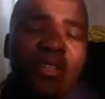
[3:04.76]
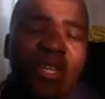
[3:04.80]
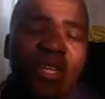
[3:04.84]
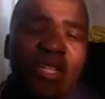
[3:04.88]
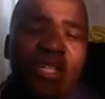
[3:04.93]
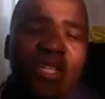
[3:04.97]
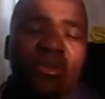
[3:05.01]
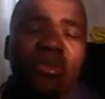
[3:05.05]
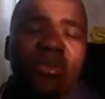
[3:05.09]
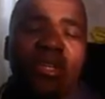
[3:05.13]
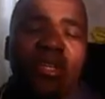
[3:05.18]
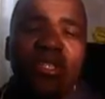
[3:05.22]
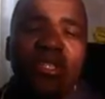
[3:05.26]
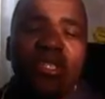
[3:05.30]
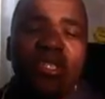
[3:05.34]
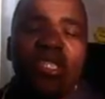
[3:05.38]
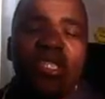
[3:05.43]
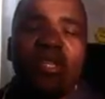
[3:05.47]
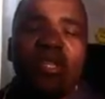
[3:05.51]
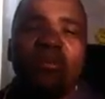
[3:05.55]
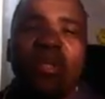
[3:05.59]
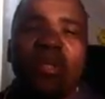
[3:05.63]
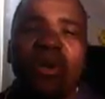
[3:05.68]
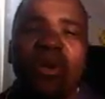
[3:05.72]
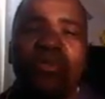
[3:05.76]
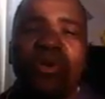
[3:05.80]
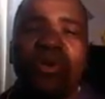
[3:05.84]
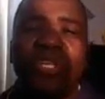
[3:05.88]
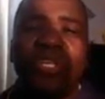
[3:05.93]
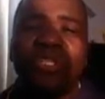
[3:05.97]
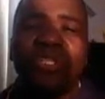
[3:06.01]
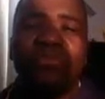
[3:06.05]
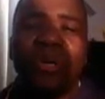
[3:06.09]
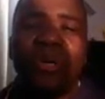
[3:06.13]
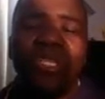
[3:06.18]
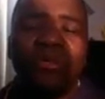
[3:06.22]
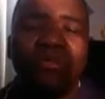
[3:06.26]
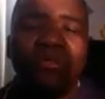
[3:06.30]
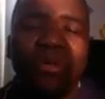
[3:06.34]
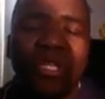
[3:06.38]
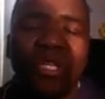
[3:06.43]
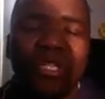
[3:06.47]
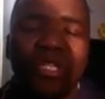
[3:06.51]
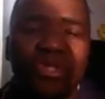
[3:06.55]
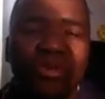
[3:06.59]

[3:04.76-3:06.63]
right? I've got a system that works much better.